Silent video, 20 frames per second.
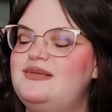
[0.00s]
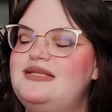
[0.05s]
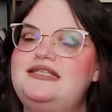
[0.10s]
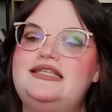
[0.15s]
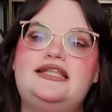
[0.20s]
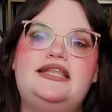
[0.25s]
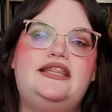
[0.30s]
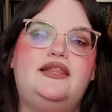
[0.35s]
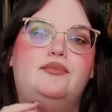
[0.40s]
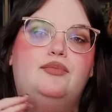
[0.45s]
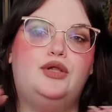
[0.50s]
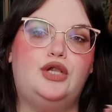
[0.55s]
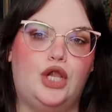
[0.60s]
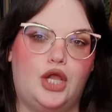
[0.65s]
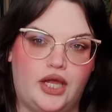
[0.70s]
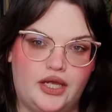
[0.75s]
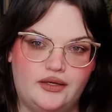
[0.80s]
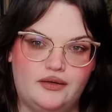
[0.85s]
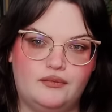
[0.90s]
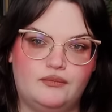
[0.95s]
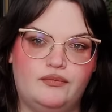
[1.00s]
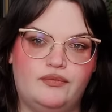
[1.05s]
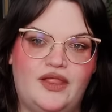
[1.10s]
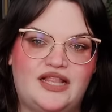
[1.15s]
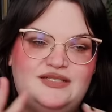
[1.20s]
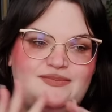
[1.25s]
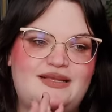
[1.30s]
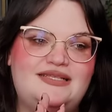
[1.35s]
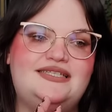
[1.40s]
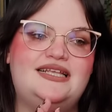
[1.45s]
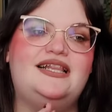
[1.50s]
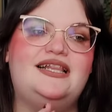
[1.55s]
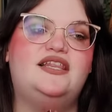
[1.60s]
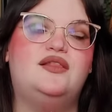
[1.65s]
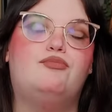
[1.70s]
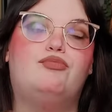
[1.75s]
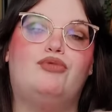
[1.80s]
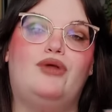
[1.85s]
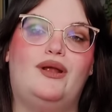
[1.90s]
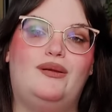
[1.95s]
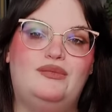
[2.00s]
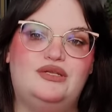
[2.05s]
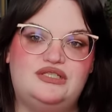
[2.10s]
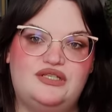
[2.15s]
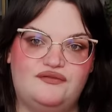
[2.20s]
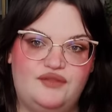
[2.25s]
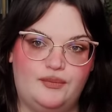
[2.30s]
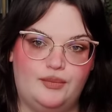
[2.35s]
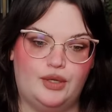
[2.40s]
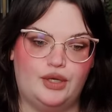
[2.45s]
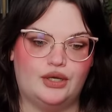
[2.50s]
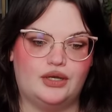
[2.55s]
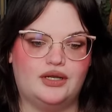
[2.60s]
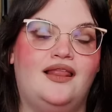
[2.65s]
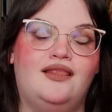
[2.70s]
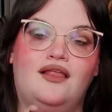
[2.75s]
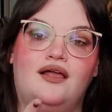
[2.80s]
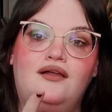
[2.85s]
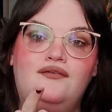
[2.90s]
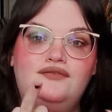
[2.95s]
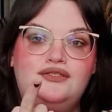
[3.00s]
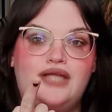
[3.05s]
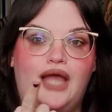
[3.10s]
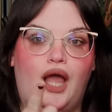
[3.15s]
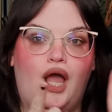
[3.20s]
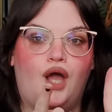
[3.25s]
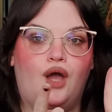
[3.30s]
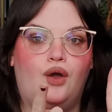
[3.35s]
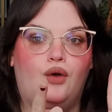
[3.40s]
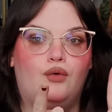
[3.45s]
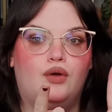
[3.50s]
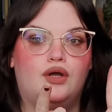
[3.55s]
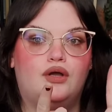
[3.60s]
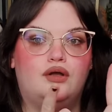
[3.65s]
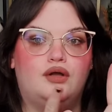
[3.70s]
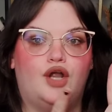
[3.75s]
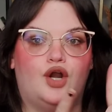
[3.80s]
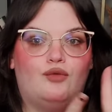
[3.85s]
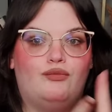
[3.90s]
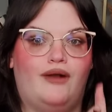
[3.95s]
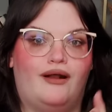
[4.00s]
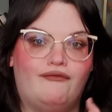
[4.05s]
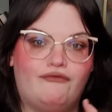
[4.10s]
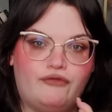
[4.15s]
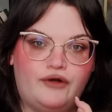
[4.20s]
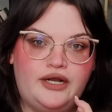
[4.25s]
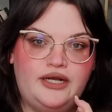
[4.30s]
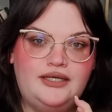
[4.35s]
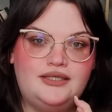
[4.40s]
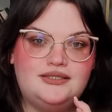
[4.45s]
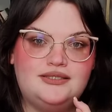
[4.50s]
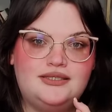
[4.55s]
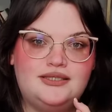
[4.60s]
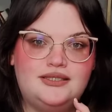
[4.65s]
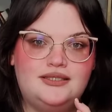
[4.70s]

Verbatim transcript: basically the plot. That's basically the premise of the book. I loved how irreverent,